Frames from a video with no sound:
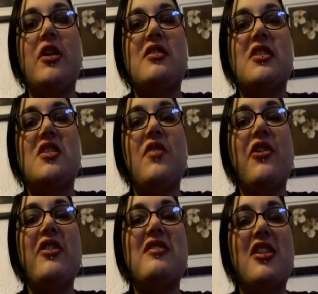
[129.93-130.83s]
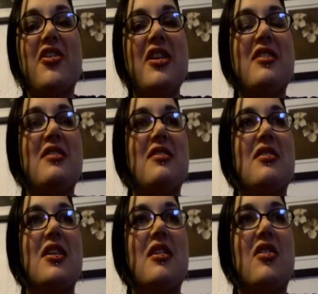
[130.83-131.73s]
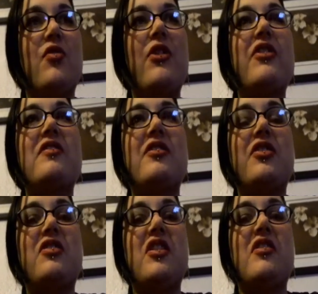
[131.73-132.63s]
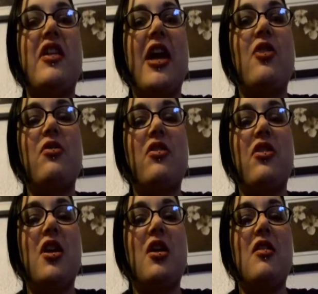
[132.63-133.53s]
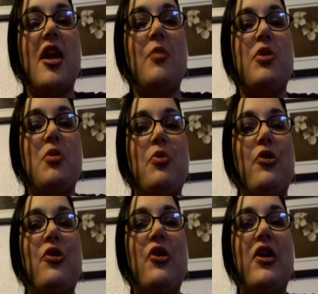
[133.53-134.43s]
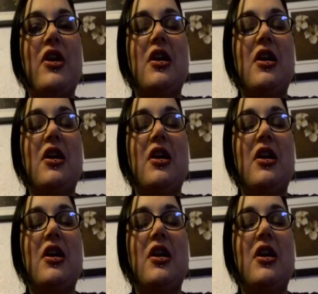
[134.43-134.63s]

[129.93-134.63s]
it's a very serious thing that I don't think a lot of people